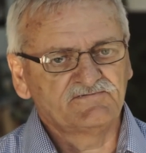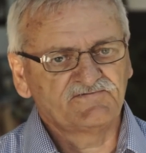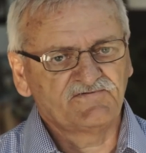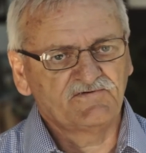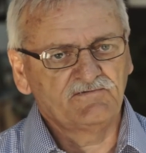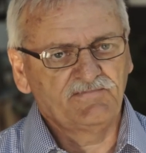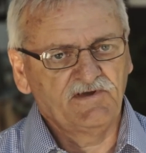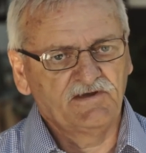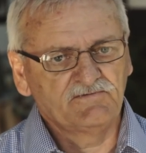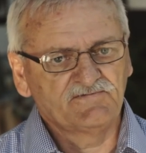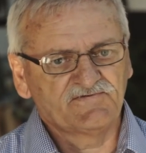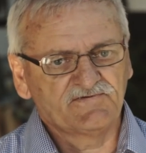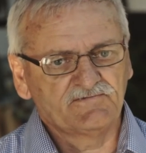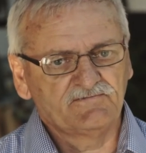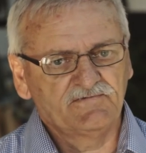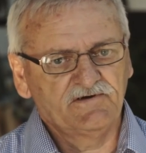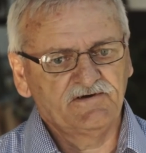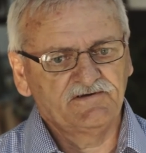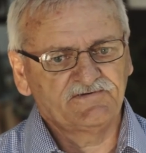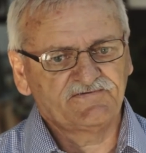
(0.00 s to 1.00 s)
Some people
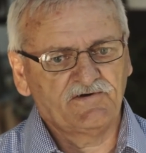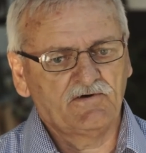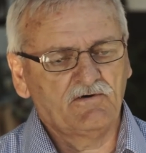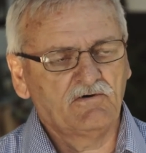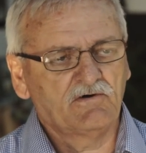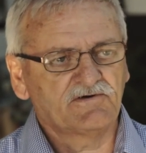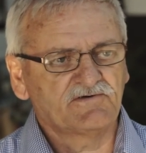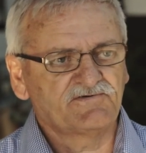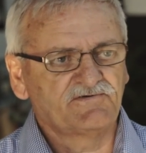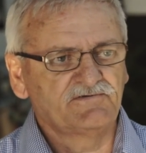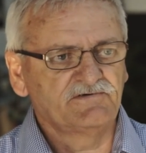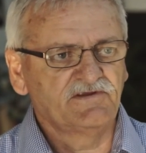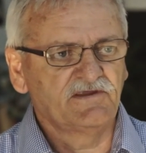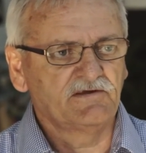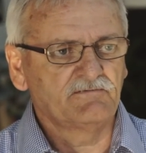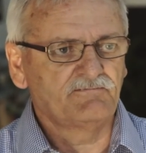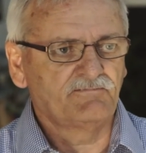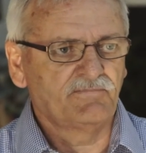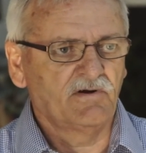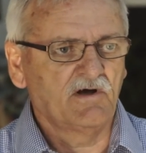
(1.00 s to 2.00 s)
say, well, it's hard
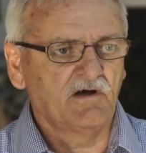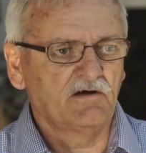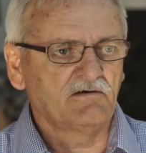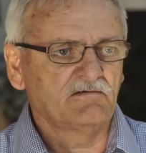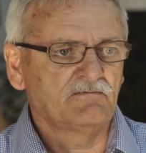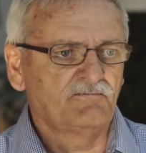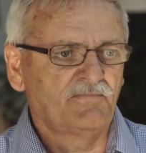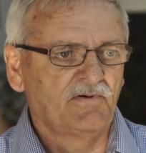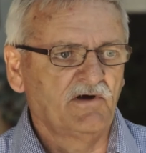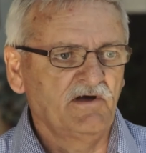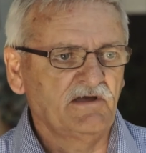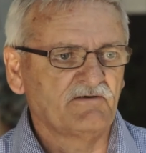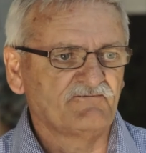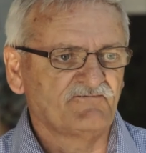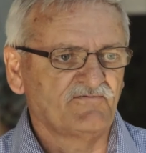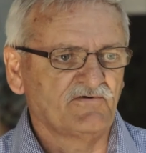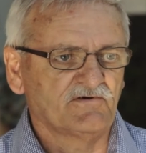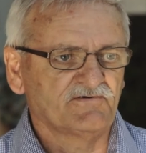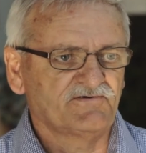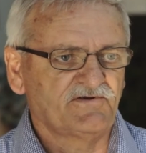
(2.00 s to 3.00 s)
to get
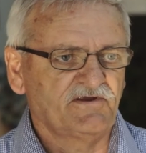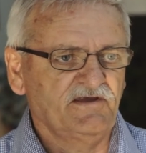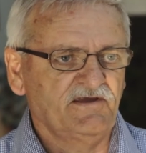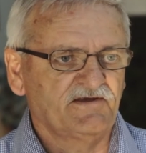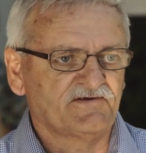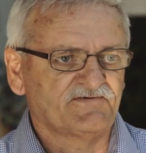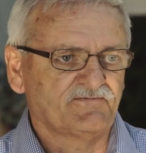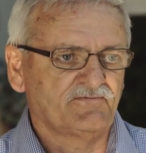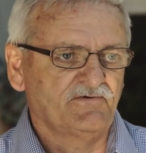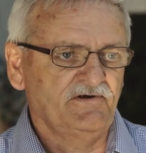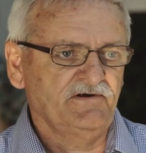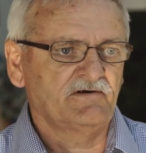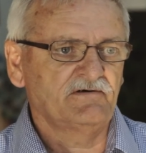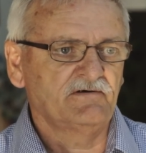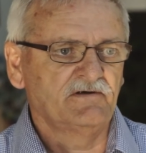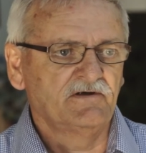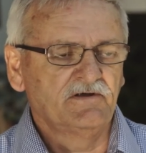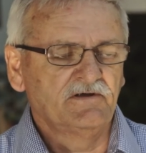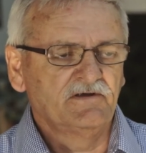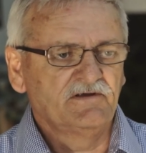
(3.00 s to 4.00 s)
prep for a test.
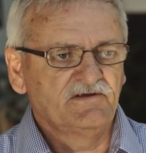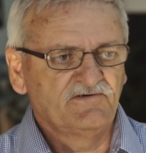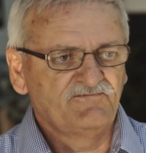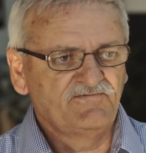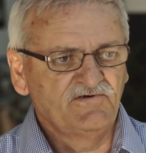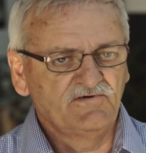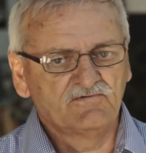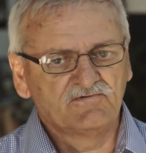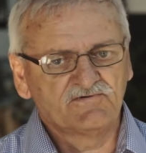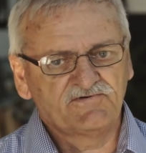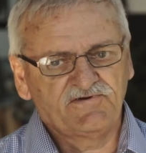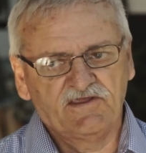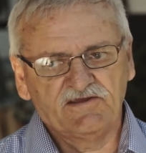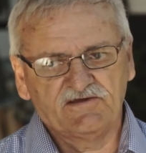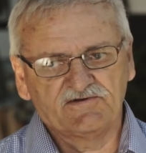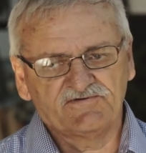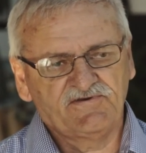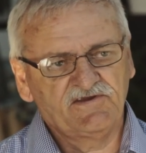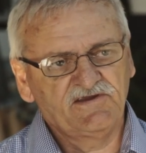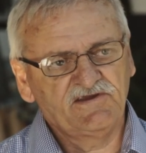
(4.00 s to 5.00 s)
Well, if you're gonna
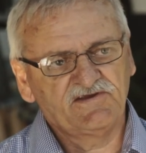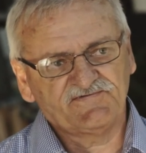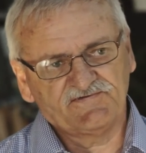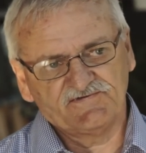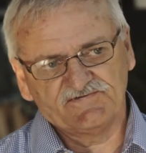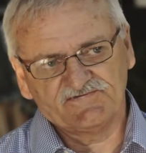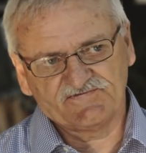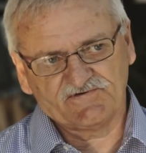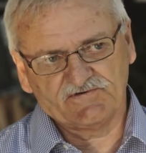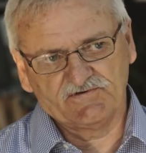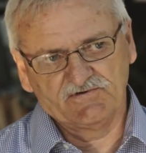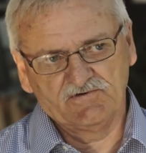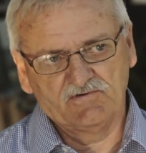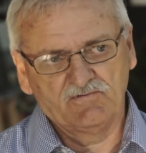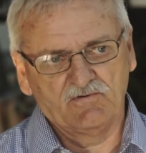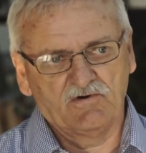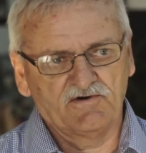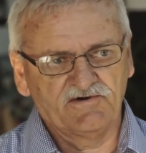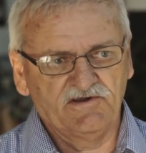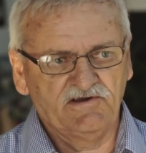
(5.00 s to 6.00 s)
take a test in
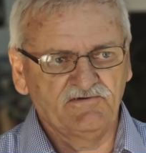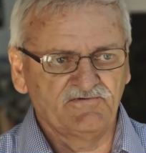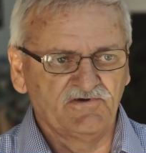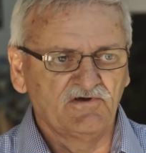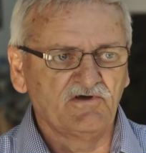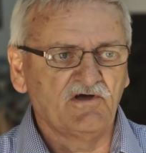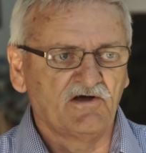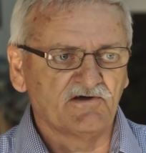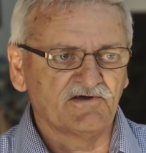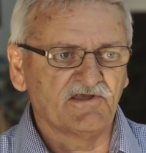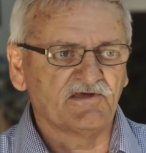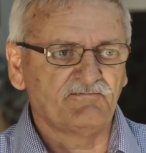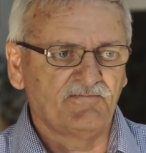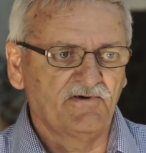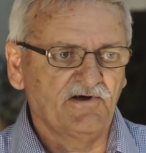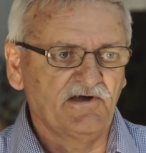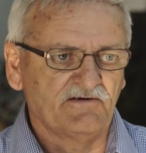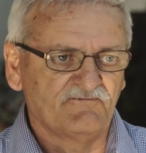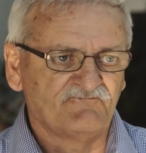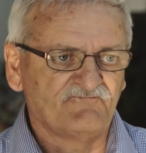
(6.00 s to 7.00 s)
school, whatever, you gotta
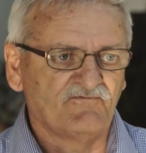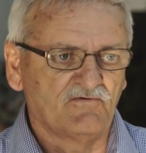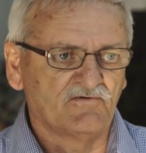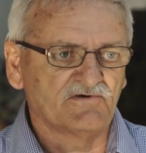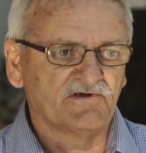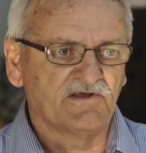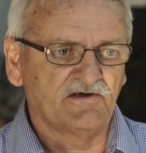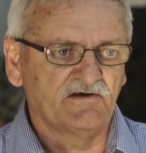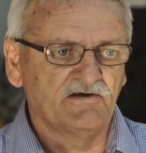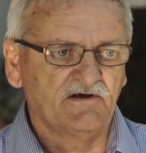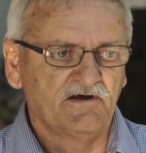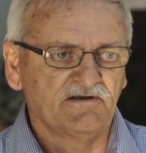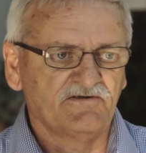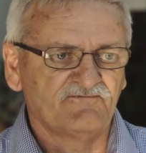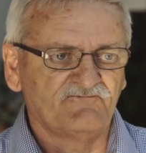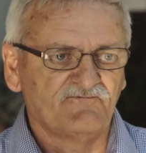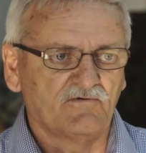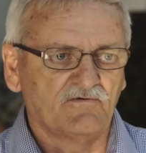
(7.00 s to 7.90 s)
get prep for it, get ready